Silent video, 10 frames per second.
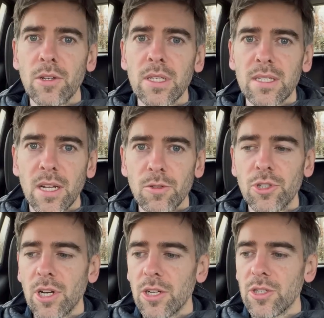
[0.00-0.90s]
on a slow
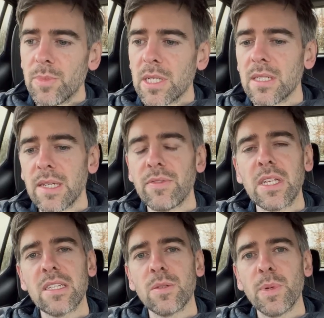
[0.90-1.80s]
charger, because if
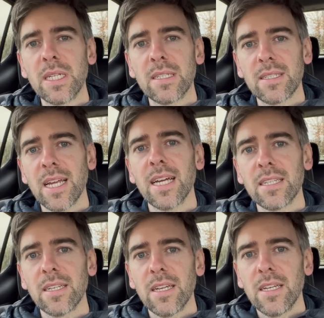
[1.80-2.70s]
this has been
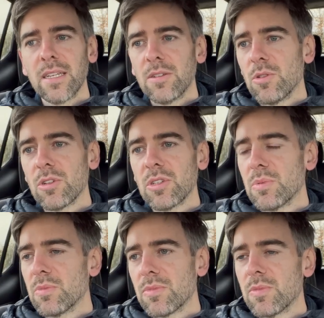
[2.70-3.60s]
sat
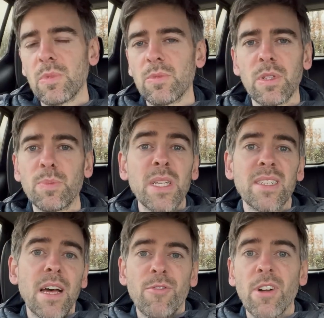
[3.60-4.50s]
on it's been
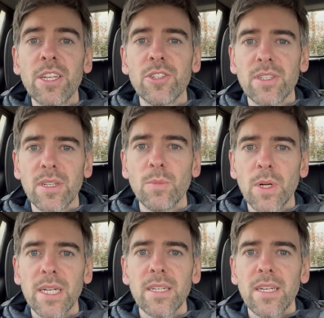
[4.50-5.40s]
sat for ages
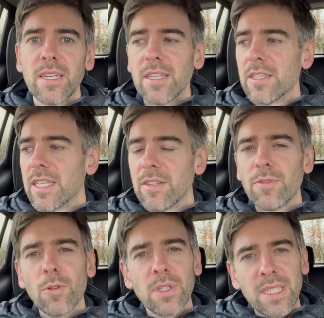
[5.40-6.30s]
somewhere, the
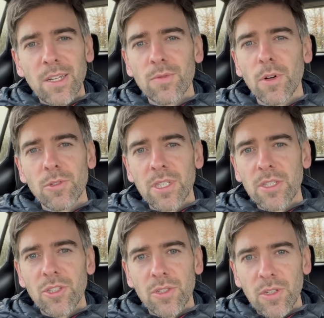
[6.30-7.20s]
cell
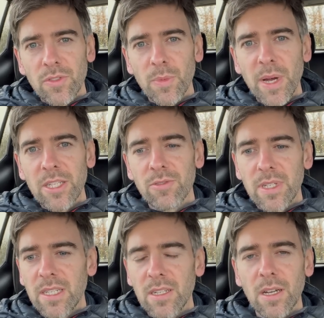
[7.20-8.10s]
voltage of the
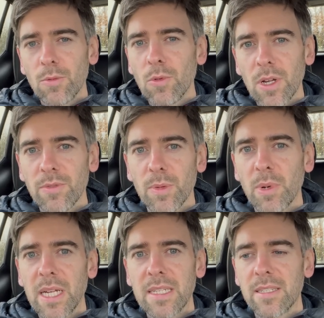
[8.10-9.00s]
battery can go all over the
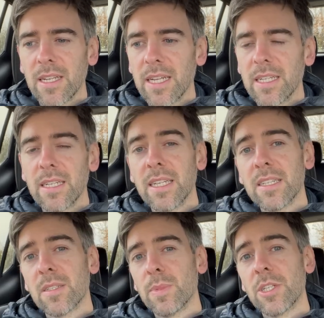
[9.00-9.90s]
place, and it
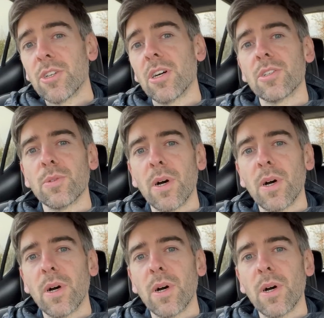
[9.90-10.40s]
needs to be charged to